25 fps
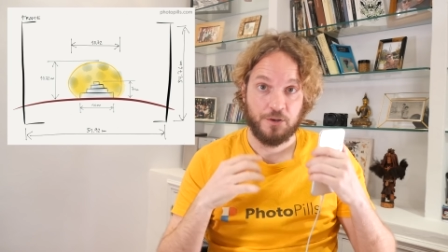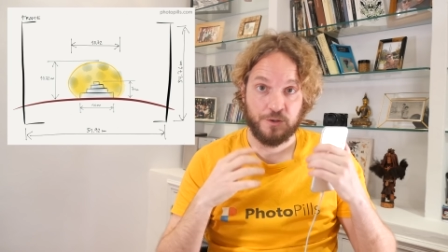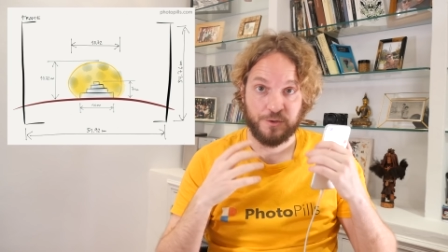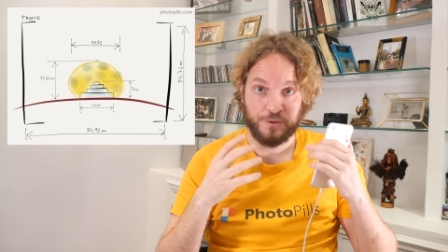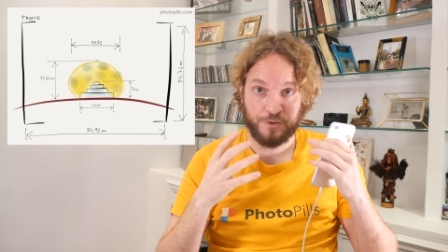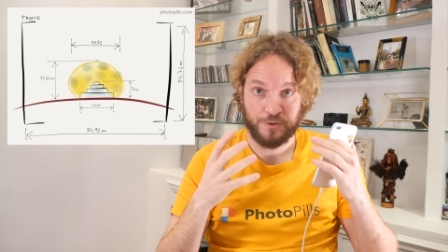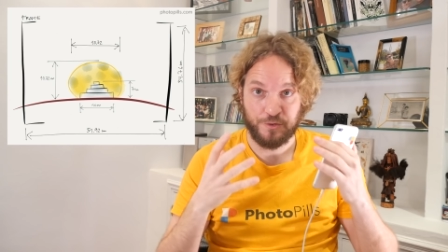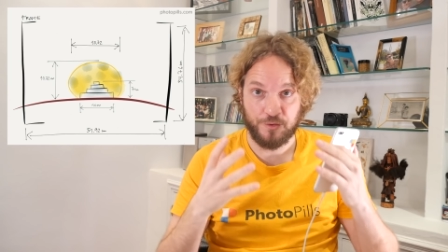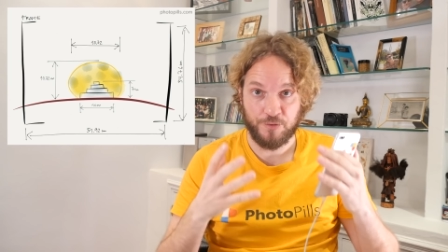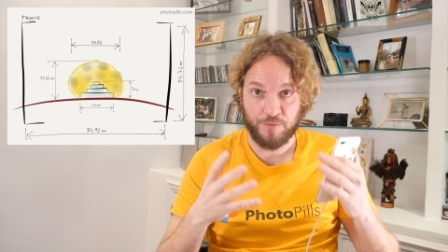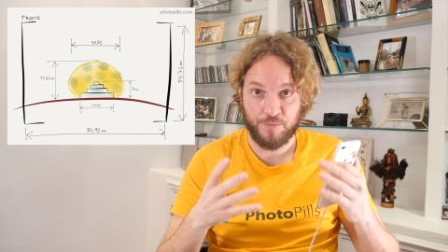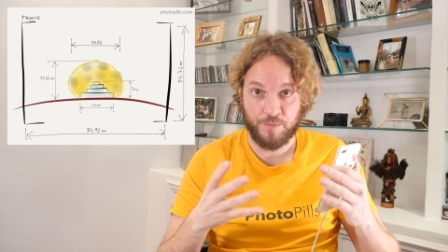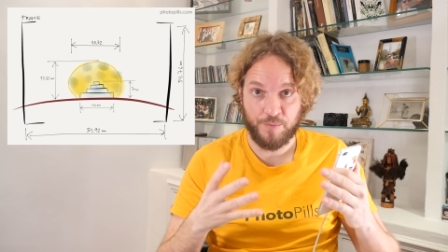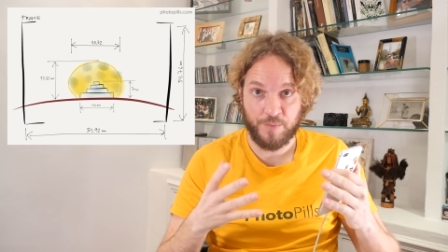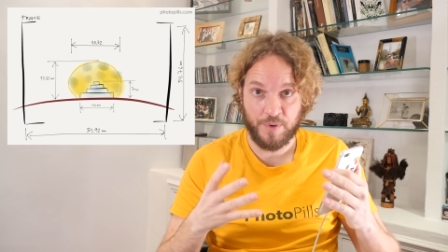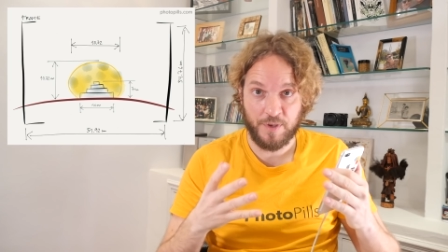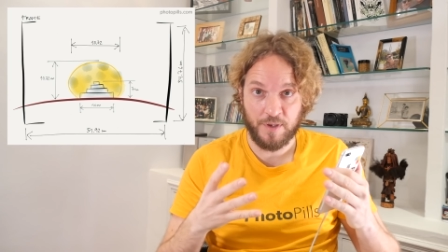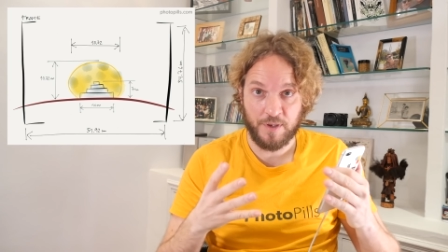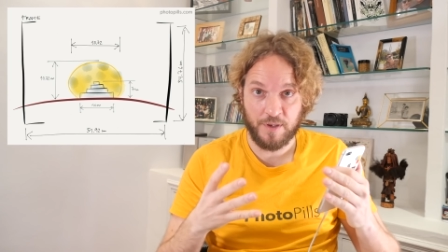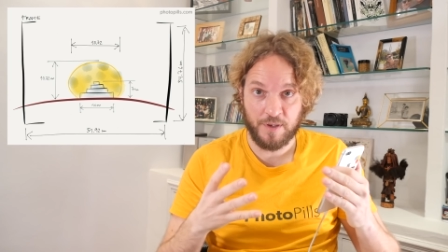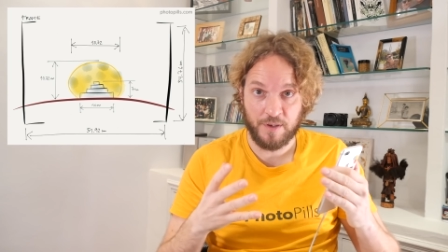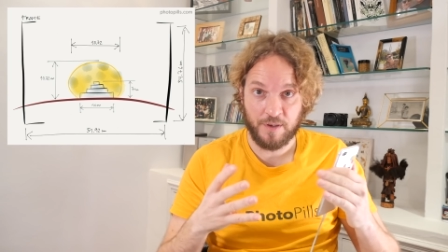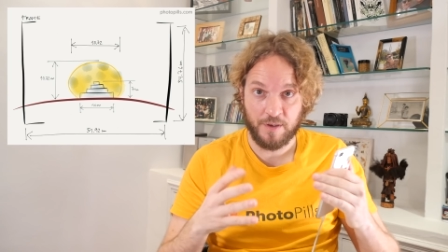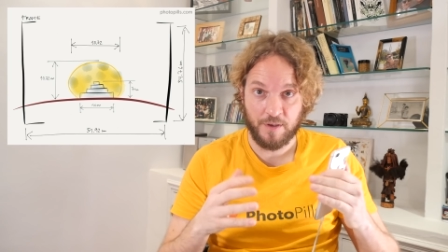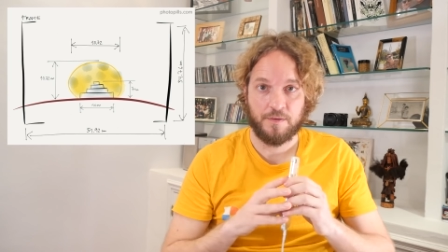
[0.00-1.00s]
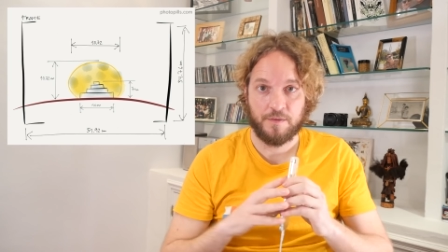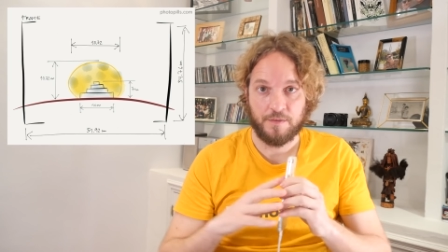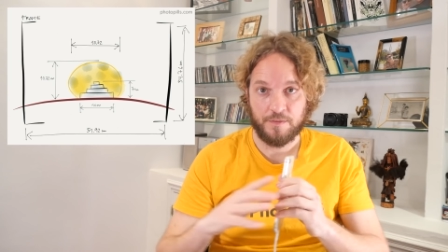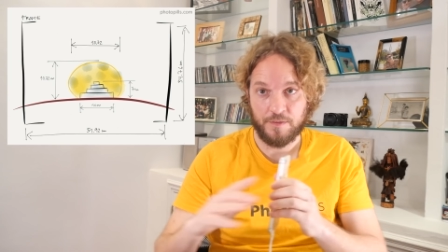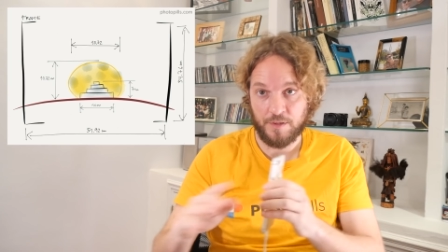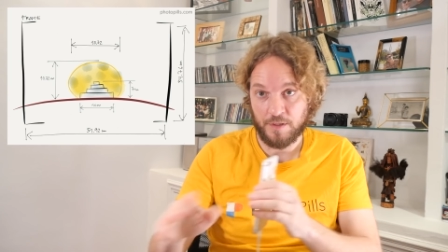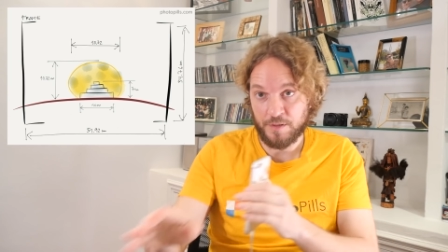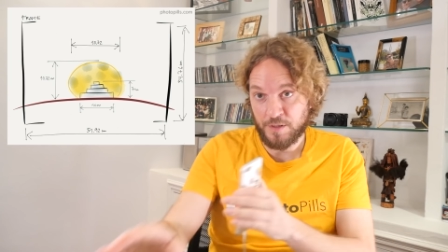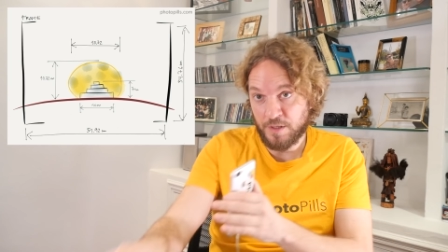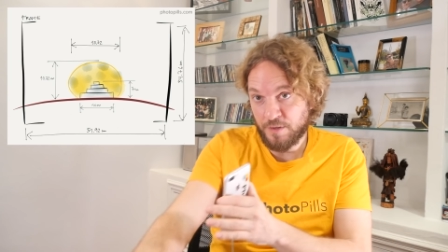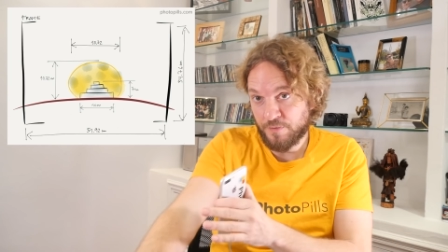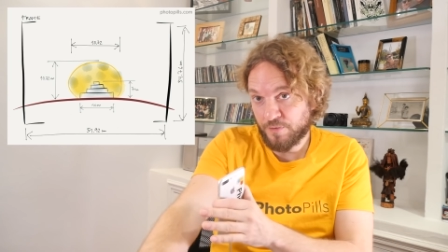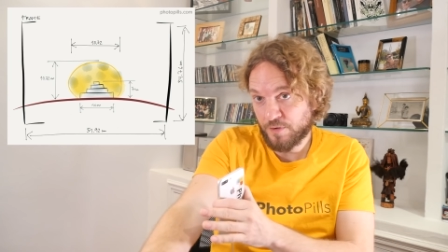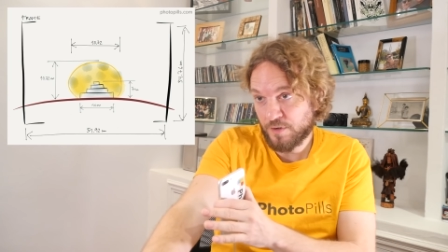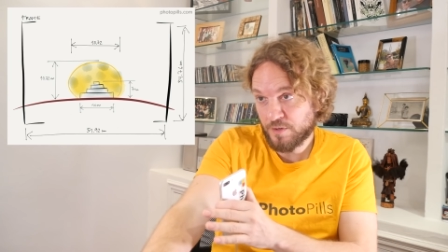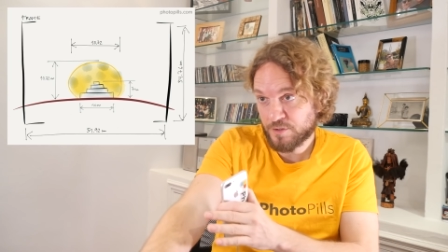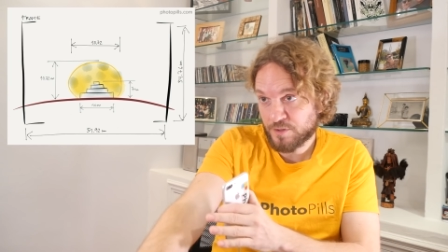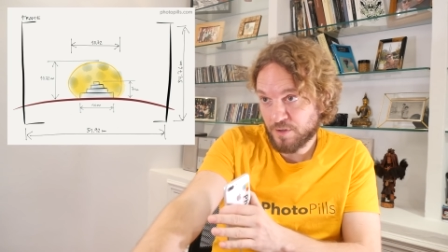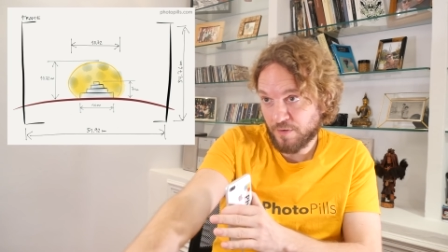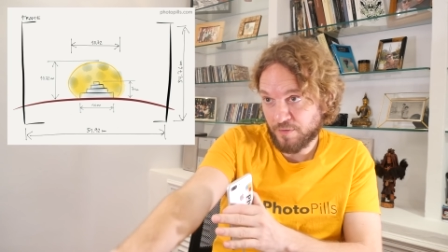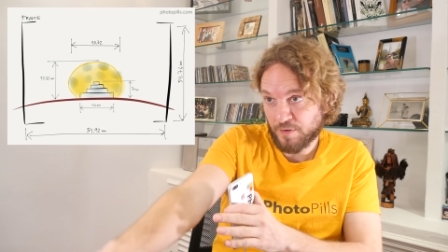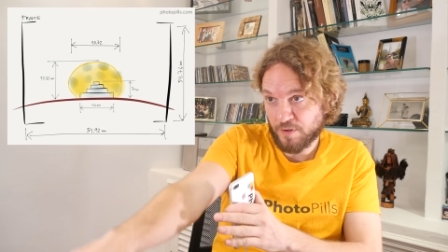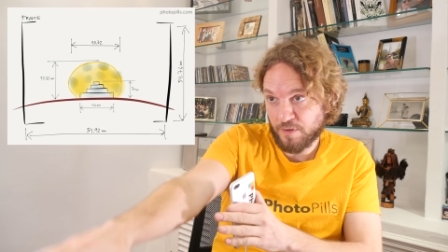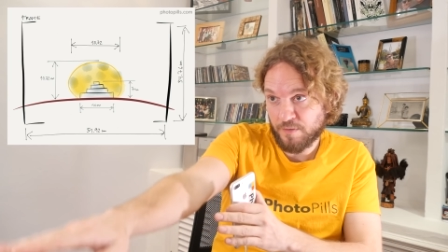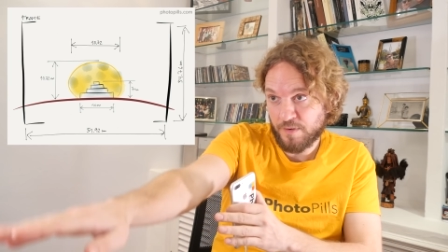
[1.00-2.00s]
should be the difference
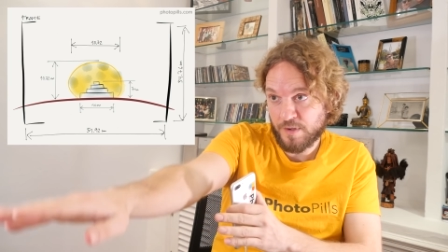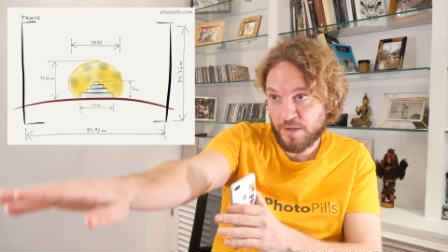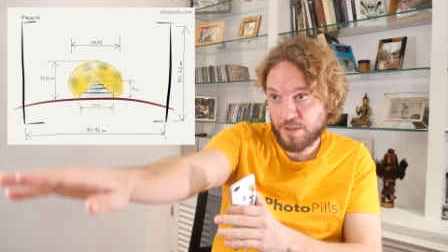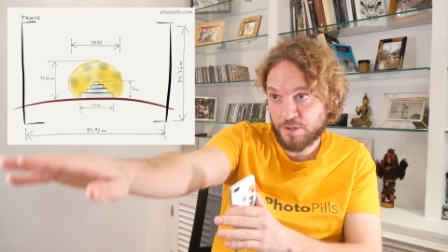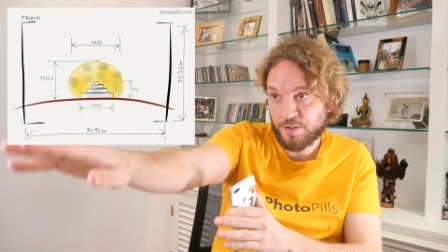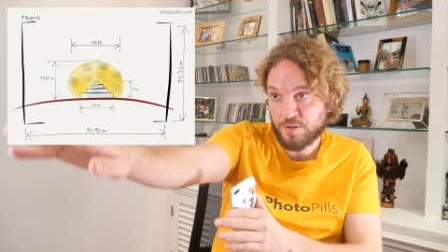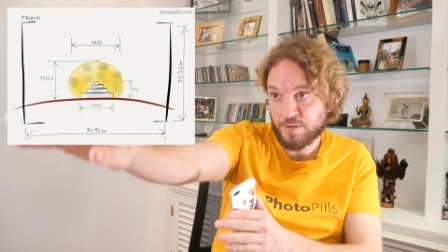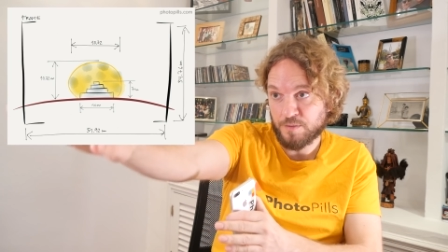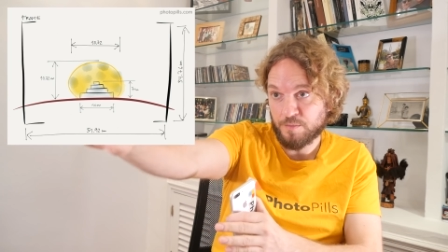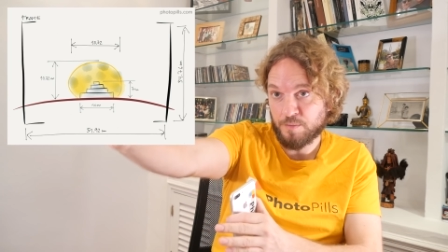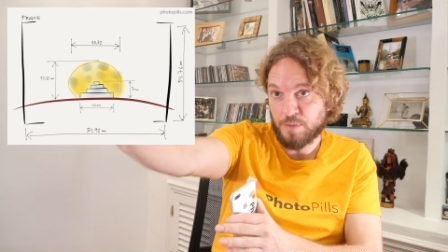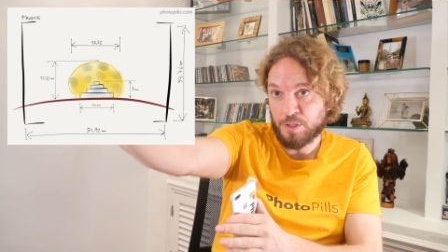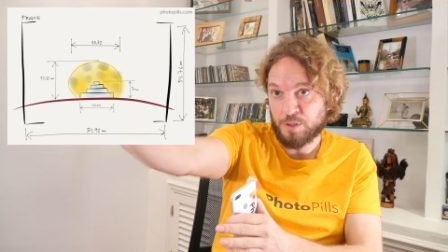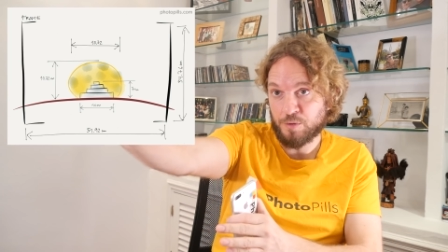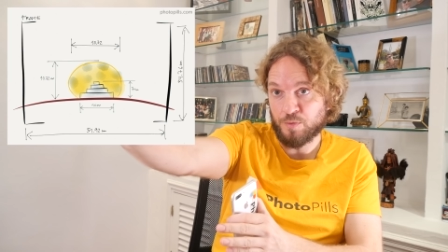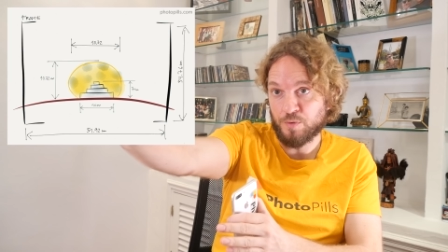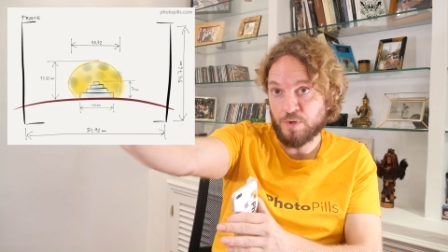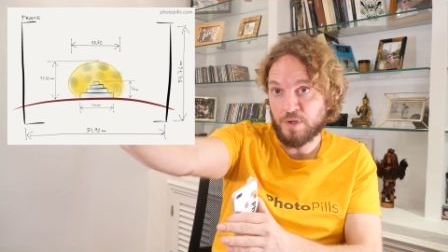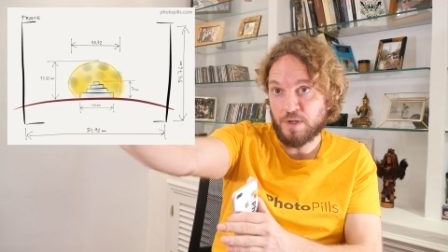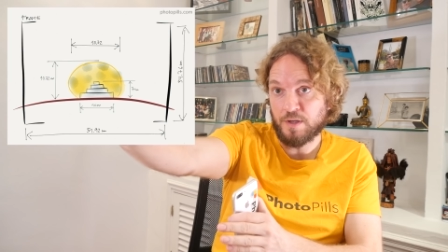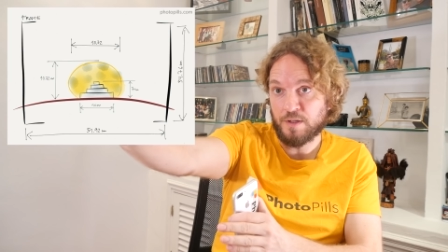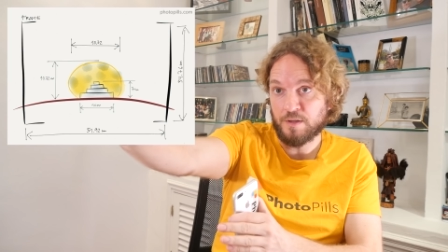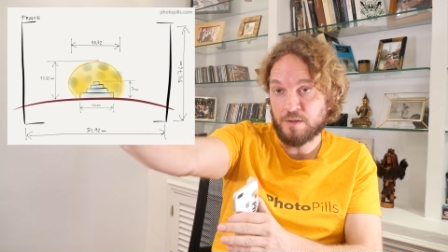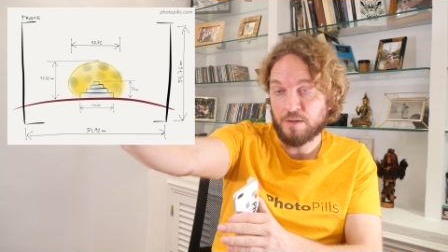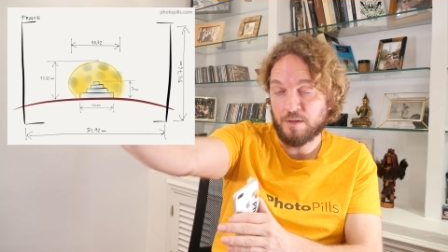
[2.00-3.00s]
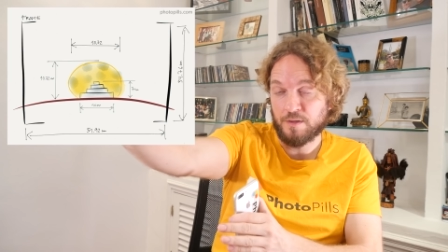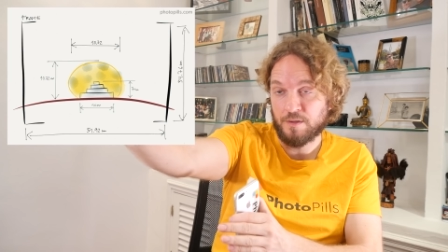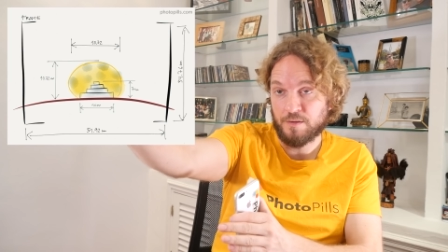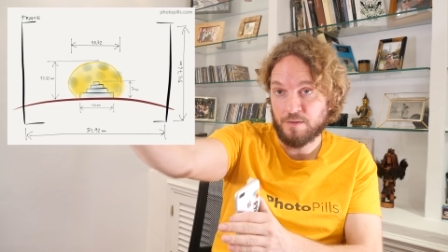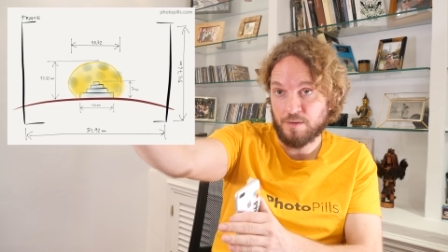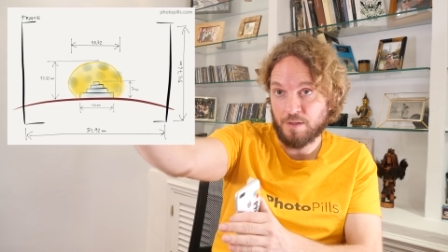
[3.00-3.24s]
of elevation between